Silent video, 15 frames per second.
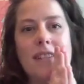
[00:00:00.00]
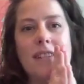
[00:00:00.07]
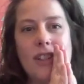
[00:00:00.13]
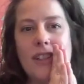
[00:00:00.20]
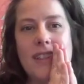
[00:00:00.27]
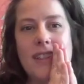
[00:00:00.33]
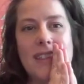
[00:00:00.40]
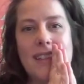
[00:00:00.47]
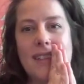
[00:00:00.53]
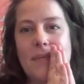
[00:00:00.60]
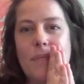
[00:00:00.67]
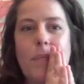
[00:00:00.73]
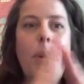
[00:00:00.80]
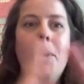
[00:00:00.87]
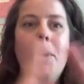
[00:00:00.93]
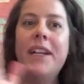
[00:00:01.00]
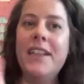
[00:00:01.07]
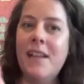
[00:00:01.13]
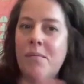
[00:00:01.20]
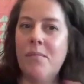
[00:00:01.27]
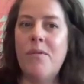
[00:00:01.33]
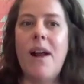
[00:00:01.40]
just putting
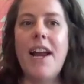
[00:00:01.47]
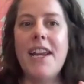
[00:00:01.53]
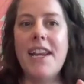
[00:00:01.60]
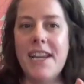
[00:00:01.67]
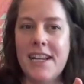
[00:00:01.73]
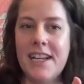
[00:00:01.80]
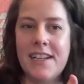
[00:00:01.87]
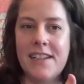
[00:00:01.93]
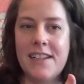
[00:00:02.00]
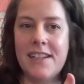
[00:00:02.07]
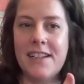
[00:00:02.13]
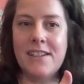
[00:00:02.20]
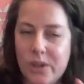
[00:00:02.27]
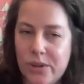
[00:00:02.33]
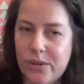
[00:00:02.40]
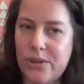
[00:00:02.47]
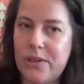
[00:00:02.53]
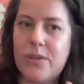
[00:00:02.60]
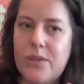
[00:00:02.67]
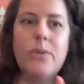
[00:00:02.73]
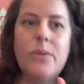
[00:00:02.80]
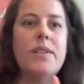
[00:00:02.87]
them right into the
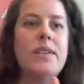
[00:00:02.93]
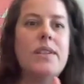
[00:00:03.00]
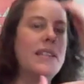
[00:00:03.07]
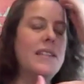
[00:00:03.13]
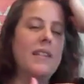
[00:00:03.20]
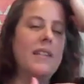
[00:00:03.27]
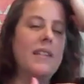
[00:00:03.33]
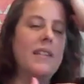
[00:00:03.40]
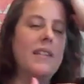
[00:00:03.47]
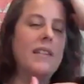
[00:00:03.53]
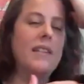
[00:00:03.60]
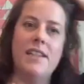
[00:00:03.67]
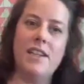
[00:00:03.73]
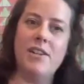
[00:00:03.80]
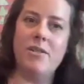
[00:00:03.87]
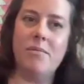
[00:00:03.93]
school system and,